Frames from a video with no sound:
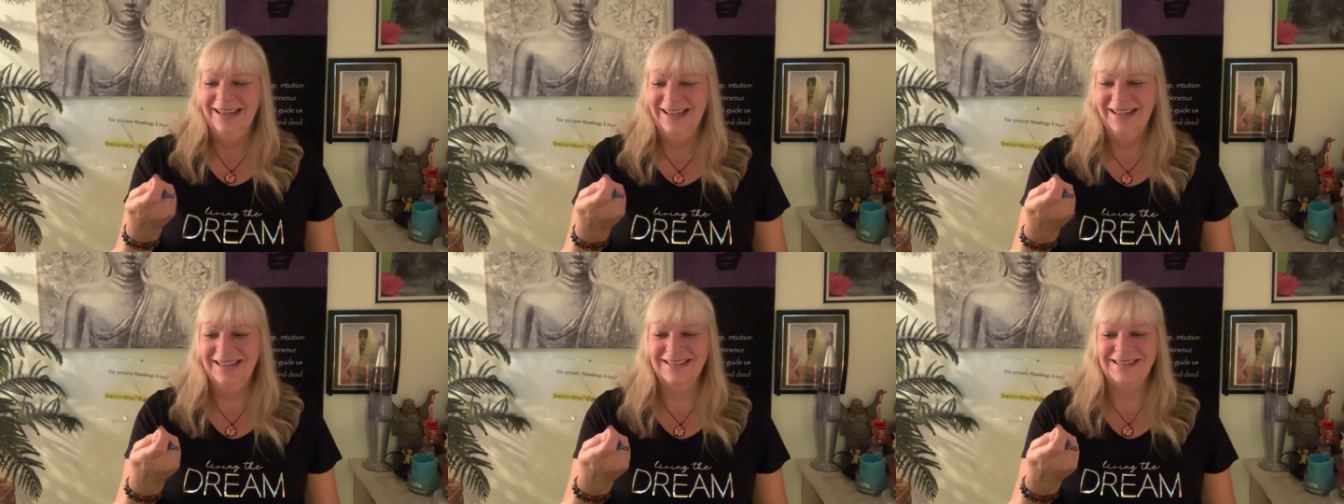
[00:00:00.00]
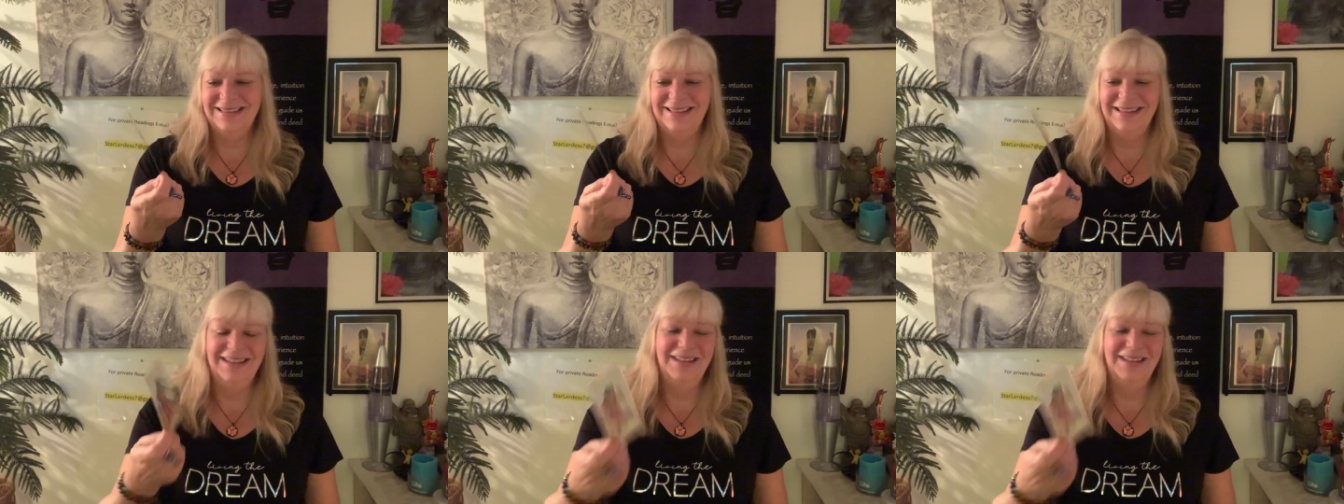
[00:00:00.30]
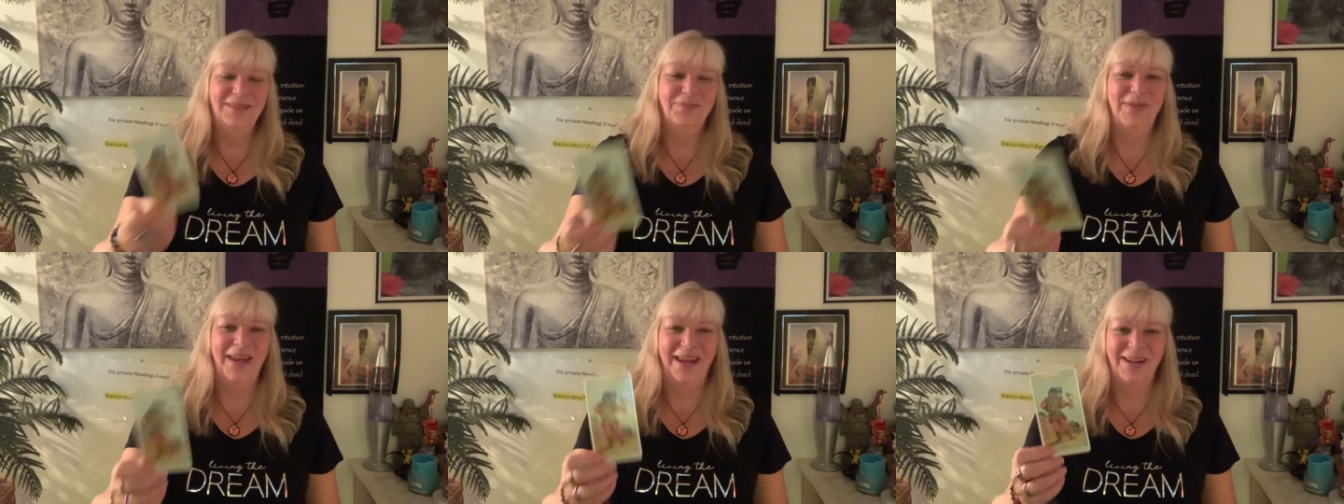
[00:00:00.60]
is
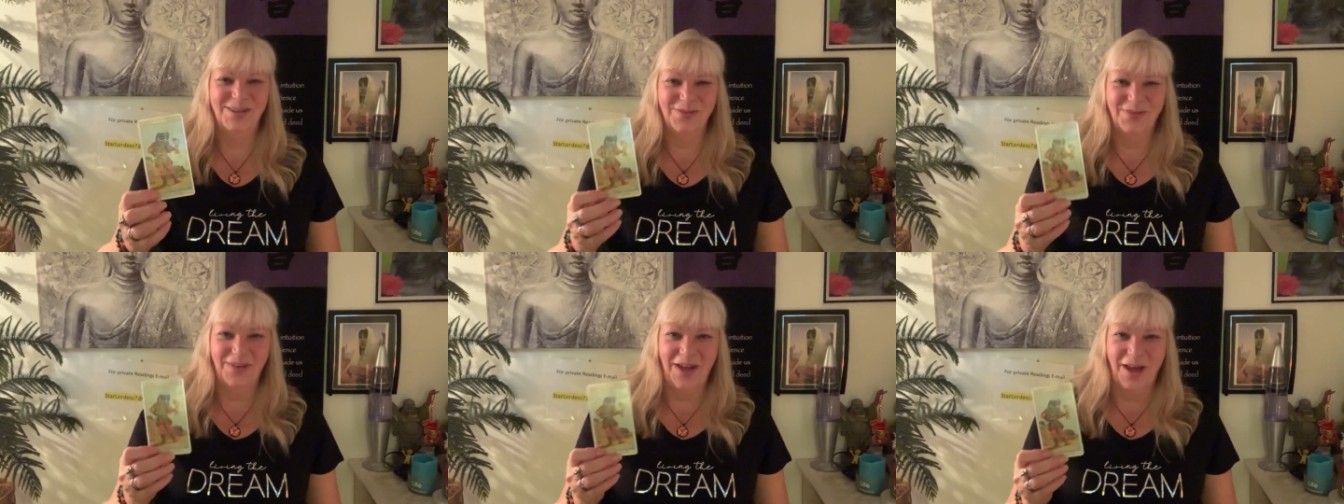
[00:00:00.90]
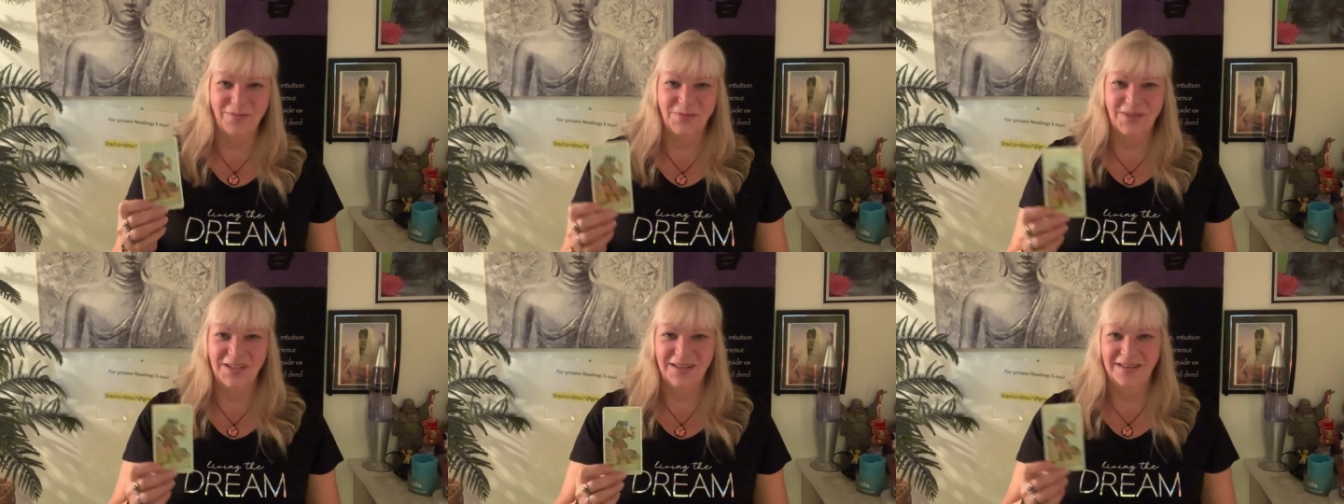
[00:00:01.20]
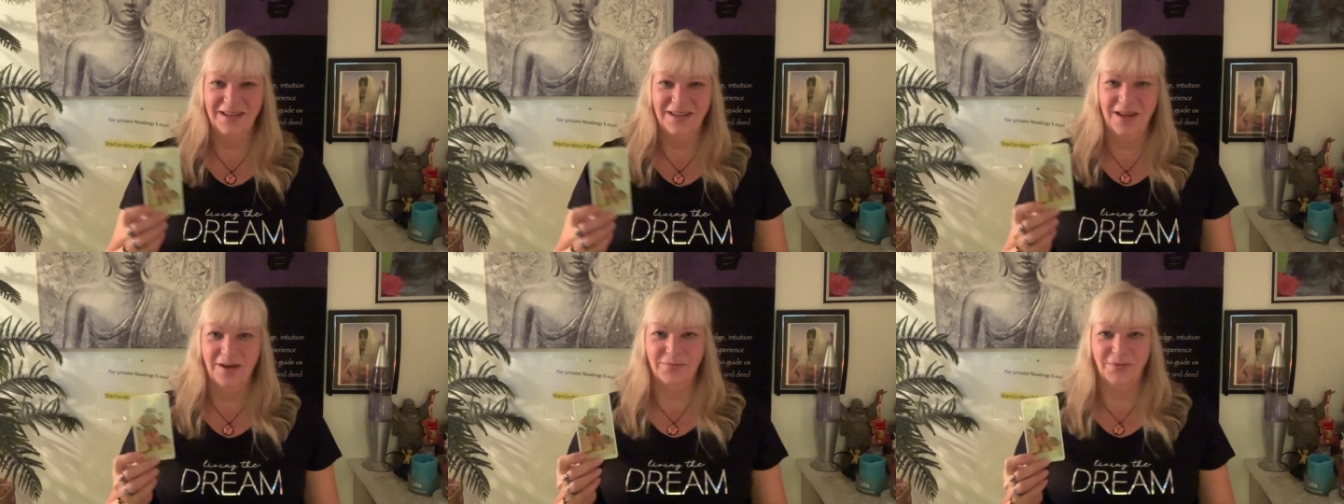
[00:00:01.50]
the Page of Cups in
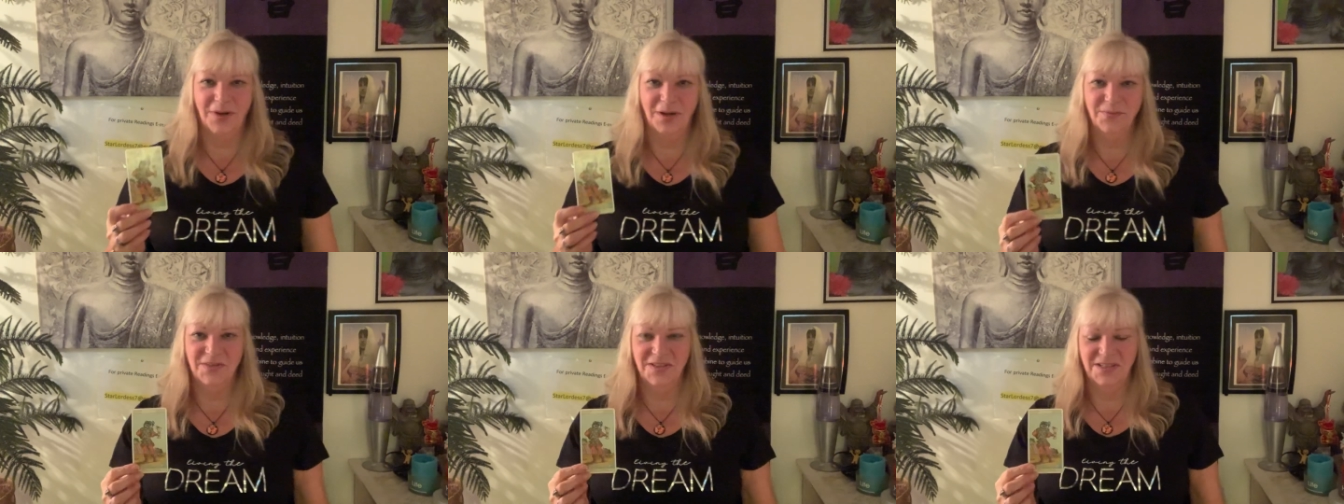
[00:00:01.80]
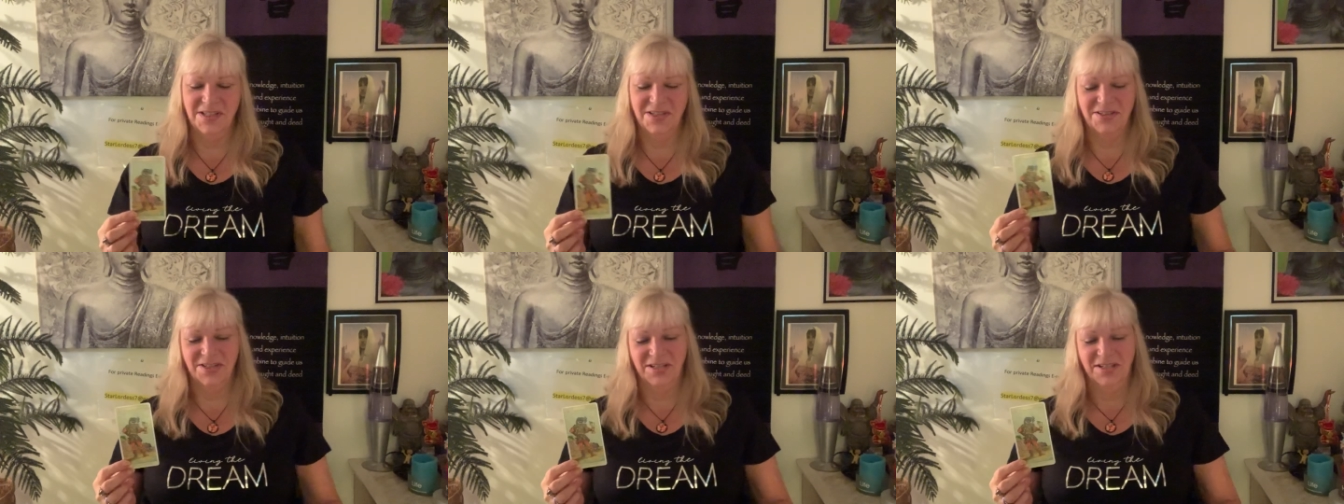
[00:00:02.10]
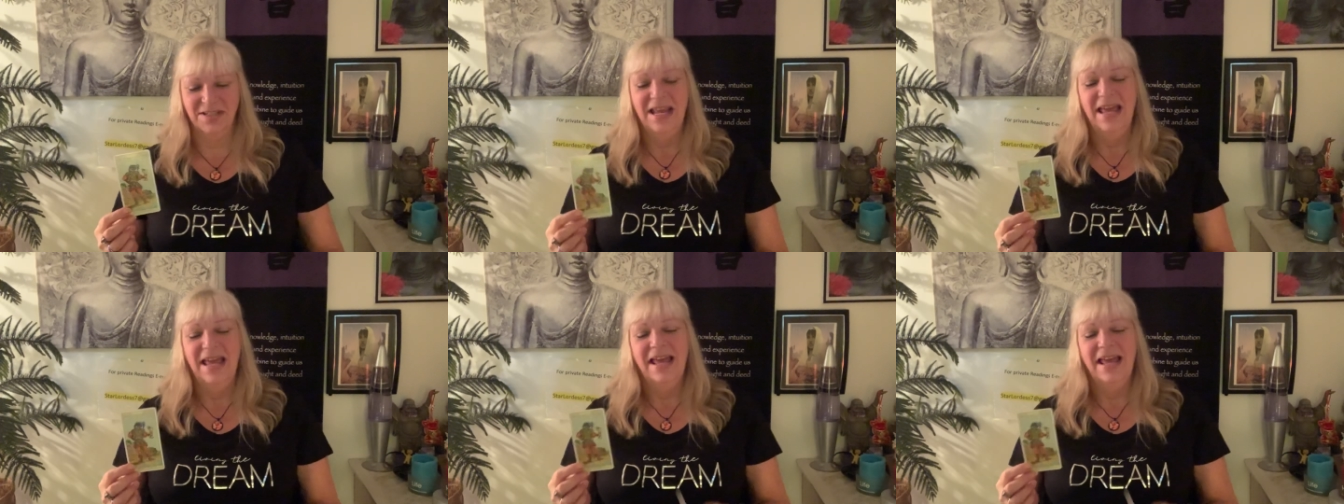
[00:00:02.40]
the upright position.